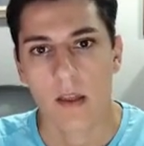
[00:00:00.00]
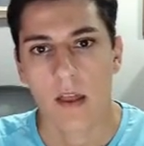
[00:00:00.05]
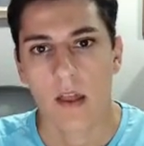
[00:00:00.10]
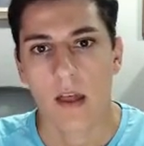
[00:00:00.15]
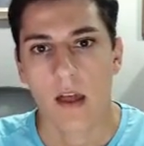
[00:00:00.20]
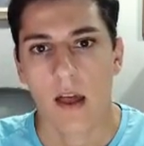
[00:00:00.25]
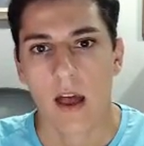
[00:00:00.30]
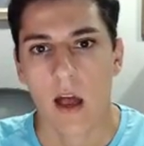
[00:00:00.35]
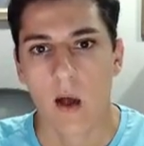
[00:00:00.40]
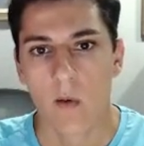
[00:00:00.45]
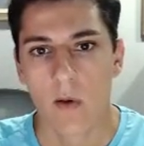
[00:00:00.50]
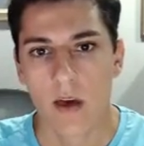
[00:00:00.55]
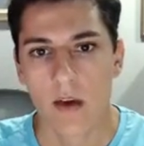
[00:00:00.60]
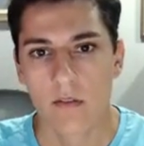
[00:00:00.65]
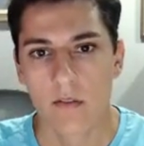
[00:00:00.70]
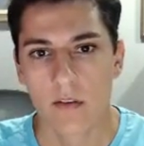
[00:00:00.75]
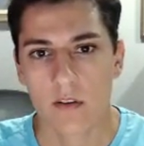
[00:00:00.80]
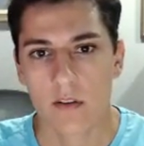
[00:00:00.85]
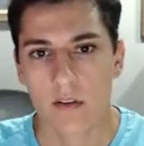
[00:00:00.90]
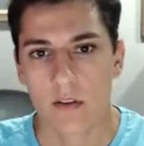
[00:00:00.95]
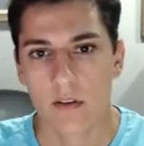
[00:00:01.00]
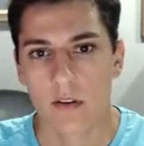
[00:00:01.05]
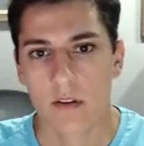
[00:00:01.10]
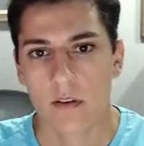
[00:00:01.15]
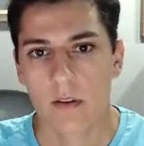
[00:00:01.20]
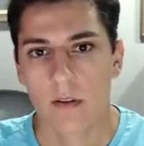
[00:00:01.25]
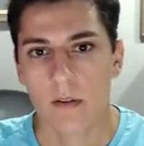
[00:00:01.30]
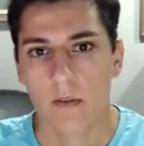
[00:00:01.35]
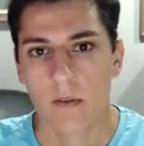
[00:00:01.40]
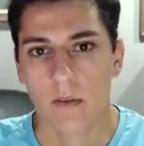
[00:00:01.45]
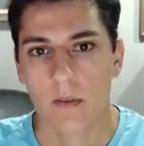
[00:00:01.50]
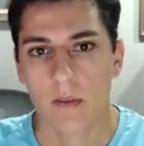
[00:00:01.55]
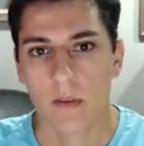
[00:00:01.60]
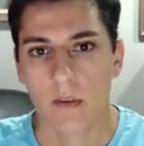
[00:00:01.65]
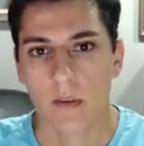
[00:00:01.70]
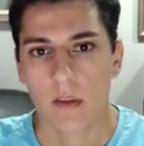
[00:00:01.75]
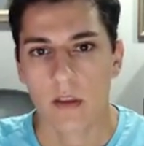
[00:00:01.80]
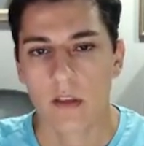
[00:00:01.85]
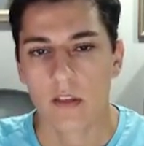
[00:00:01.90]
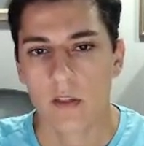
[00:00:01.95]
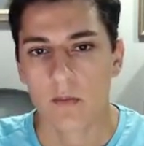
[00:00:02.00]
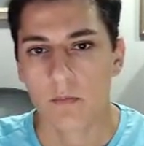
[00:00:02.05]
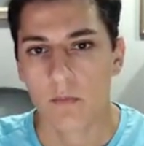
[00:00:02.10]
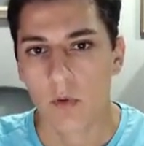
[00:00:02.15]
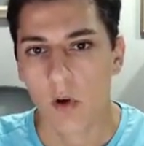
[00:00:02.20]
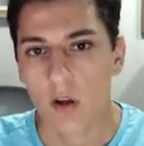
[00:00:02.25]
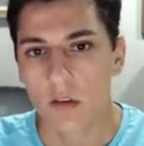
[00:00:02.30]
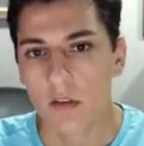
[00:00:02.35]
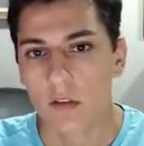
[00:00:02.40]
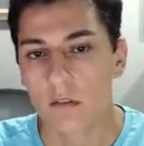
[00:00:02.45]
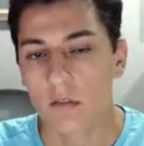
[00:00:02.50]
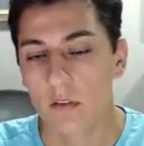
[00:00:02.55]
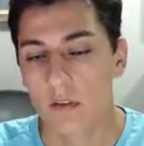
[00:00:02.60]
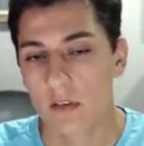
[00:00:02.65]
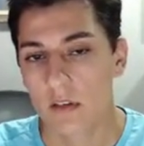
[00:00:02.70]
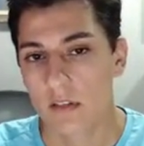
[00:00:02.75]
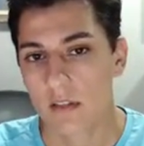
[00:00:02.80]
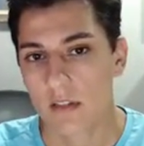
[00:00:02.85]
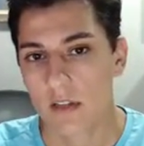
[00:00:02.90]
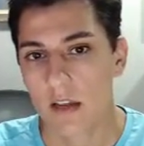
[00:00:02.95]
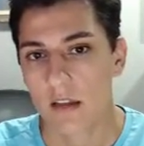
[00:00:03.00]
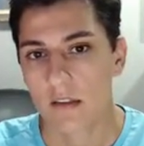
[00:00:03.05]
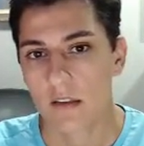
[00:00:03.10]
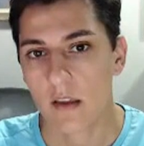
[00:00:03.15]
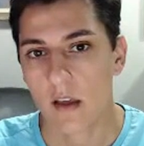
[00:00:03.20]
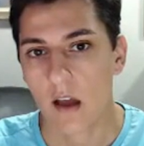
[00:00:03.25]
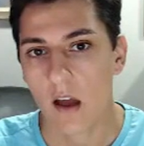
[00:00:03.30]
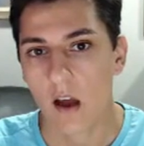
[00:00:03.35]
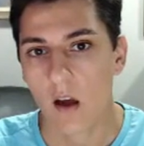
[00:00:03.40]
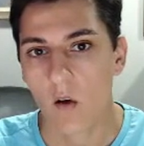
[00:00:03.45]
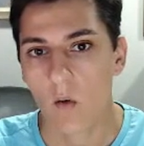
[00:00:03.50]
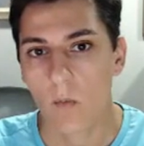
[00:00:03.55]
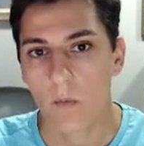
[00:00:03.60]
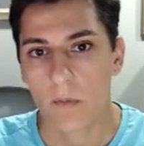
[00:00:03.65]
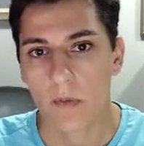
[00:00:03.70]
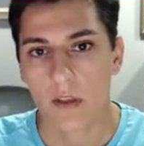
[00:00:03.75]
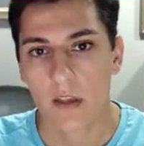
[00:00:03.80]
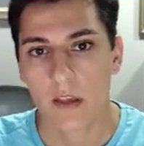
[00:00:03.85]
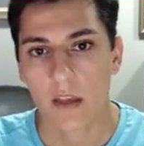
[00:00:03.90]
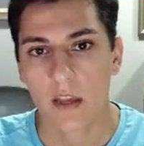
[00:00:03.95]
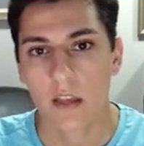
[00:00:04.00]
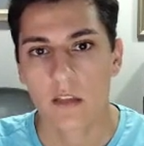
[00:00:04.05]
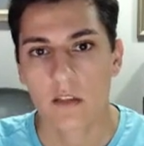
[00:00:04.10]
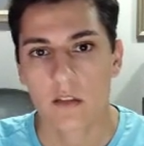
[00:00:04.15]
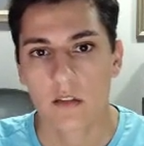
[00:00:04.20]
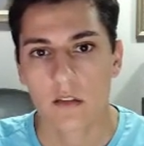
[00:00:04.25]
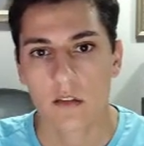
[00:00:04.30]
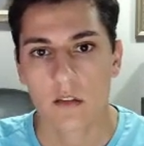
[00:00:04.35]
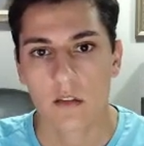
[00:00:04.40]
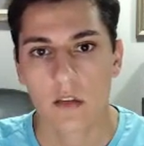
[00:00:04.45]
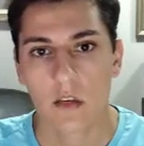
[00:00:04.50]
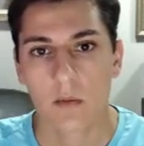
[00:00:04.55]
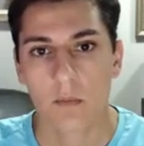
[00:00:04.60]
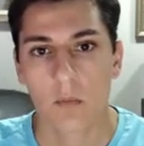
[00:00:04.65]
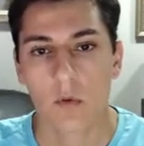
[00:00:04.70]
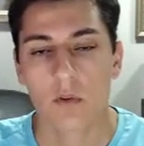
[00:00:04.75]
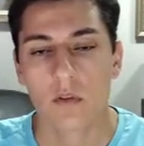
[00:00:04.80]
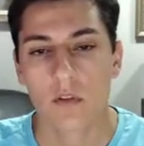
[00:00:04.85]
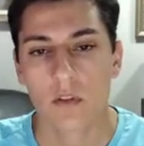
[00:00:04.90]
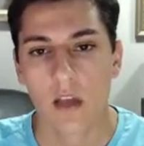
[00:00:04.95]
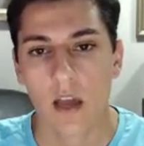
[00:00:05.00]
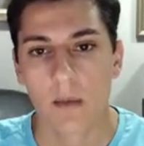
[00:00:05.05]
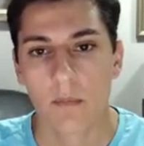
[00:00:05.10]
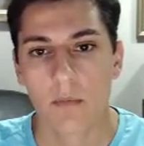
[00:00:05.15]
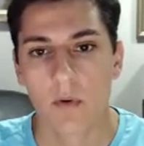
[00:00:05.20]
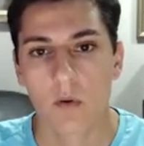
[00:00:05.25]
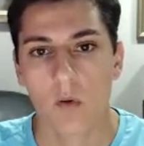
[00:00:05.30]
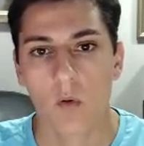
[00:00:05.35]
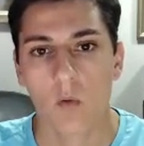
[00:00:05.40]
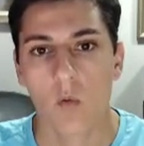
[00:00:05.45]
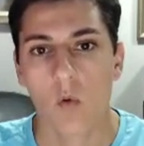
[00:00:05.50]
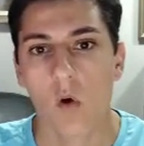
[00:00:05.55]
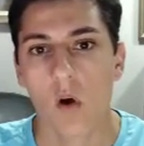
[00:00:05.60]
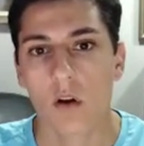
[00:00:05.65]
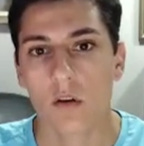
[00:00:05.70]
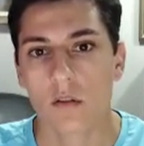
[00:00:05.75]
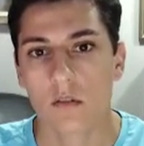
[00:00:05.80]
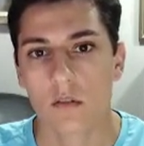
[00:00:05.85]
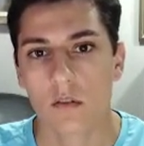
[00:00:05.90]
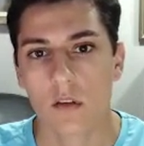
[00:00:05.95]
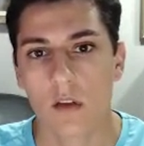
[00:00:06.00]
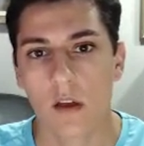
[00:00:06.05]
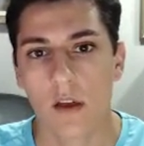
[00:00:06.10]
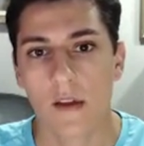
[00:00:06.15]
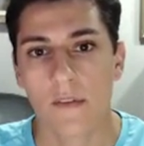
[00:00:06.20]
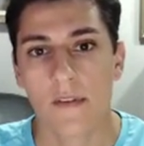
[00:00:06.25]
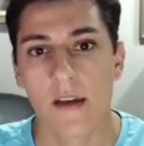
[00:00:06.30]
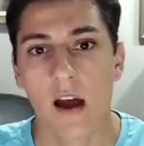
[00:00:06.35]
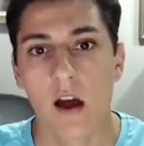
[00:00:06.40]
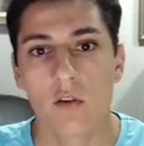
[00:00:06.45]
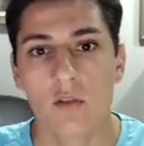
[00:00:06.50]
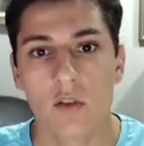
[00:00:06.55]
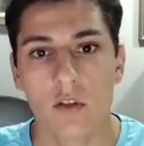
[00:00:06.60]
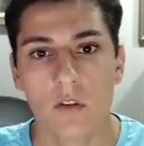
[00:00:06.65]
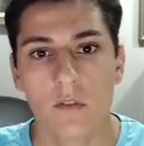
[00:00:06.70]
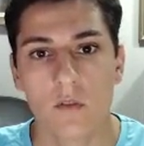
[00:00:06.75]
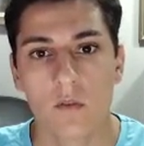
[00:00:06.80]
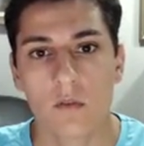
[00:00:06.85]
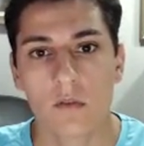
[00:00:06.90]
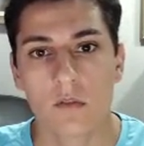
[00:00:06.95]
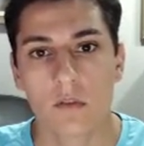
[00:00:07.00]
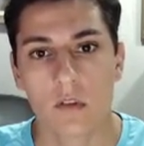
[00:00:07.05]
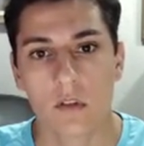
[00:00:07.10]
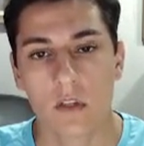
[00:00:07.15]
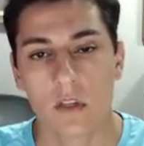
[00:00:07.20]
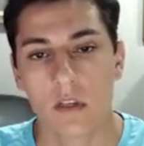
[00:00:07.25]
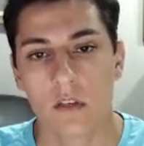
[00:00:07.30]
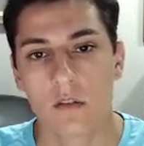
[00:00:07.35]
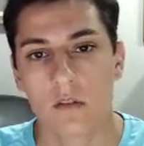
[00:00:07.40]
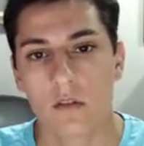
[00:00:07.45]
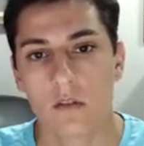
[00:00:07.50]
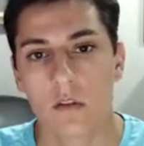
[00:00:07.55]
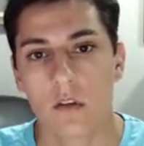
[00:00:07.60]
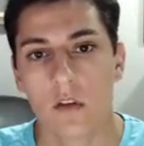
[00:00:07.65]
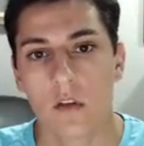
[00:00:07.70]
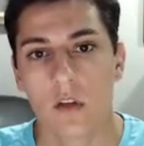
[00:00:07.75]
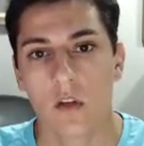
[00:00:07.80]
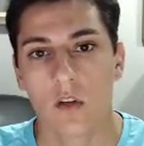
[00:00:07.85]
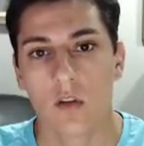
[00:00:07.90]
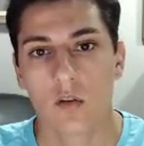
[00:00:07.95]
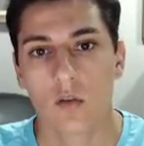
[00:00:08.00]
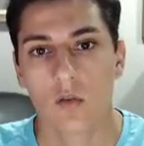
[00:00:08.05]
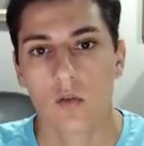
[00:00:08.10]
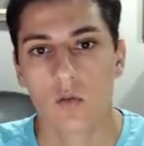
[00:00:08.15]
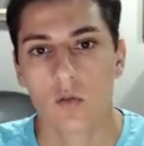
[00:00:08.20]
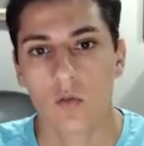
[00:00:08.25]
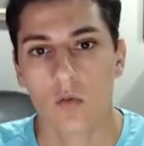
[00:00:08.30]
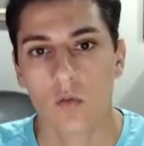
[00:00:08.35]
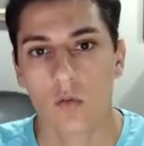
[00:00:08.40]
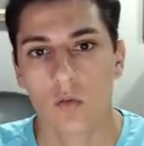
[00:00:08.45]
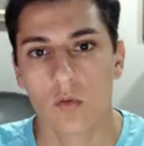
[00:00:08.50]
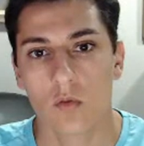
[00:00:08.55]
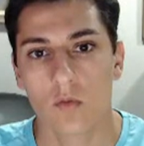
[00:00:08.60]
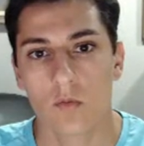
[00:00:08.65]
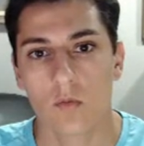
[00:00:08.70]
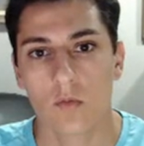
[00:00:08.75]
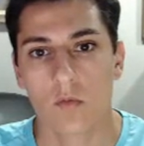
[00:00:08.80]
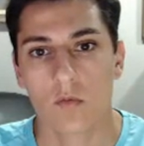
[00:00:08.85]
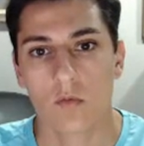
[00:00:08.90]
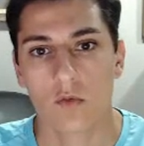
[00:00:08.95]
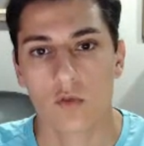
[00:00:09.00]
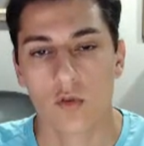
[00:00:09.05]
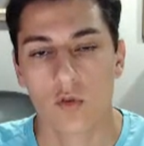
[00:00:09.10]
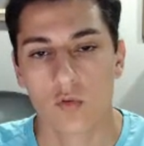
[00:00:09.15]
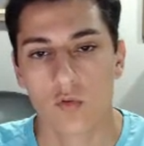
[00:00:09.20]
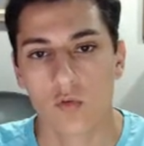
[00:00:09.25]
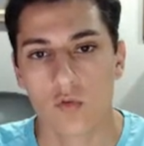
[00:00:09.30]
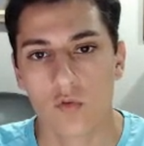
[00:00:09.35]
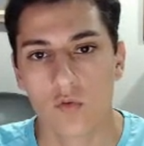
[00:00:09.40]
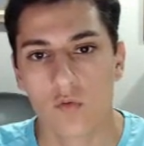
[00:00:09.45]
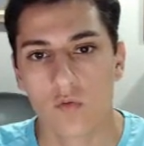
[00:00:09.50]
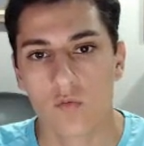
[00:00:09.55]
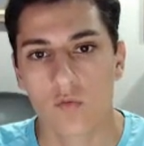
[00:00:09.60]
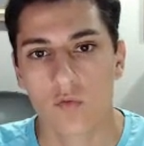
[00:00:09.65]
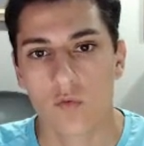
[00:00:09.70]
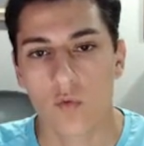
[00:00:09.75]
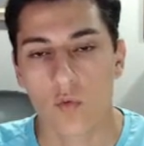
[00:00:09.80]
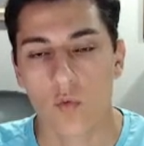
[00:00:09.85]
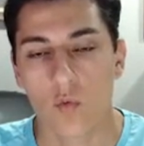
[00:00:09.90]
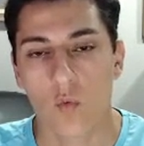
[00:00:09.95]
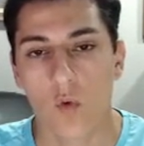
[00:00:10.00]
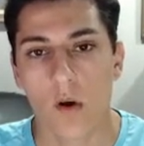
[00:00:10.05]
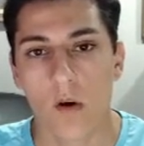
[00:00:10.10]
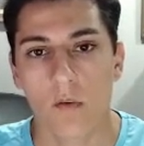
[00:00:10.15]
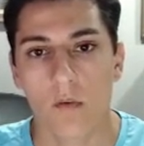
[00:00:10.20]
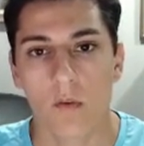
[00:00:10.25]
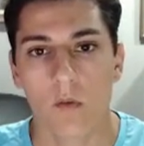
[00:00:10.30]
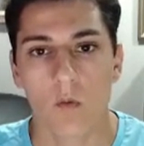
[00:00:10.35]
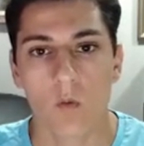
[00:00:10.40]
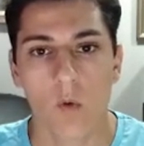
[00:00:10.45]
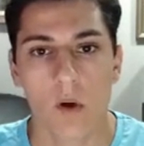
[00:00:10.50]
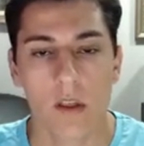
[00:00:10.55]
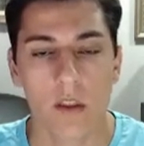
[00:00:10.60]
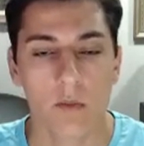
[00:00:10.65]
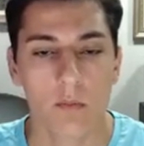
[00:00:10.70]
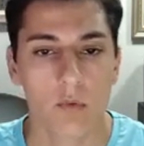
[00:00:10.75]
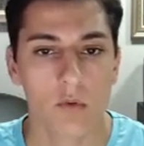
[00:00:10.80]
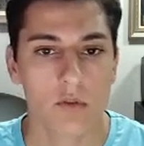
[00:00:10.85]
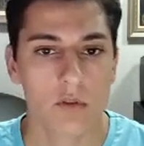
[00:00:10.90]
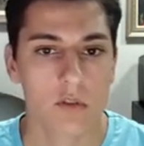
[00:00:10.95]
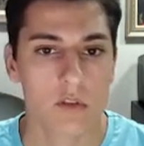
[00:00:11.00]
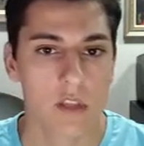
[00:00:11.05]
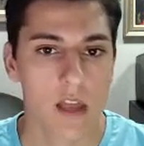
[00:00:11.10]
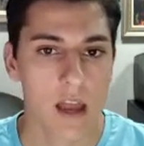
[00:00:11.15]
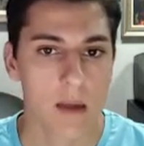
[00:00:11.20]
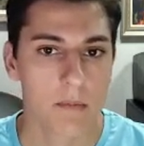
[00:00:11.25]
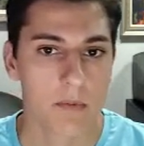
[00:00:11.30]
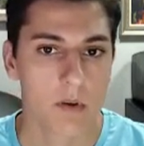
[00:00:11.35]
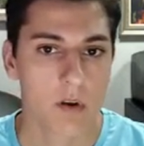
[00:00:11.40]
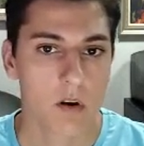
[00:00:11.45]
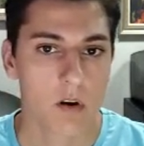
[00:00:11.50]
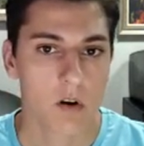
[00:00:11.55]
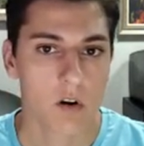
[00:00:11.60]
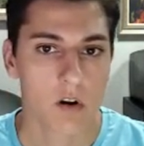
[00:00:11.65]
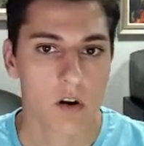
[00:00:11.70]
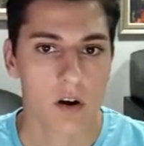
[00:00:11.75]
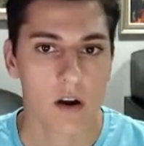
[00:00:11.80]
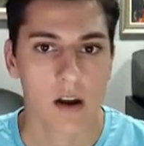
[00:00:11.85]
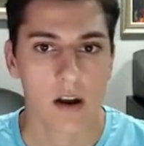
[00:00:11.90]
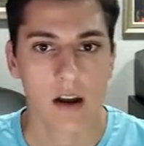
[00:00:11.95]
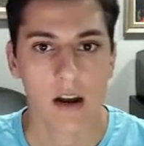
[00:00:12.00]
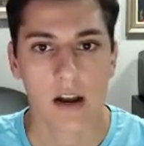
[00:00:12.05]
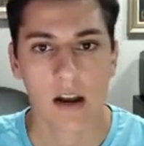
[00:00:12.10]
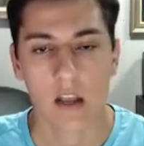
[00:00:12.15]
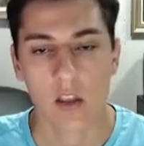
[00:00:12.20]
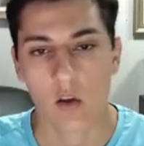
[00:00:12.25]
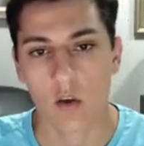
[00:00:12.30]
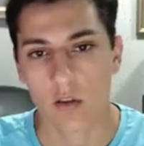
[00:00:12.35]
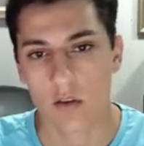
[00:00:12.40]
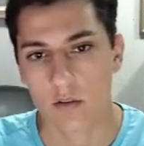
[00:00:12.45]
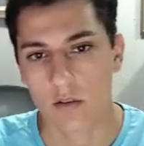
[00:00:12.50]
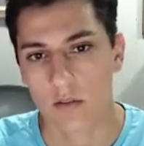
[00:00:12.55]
However, it's important to understand how each input type works and how difficult is to choose for one input type or another.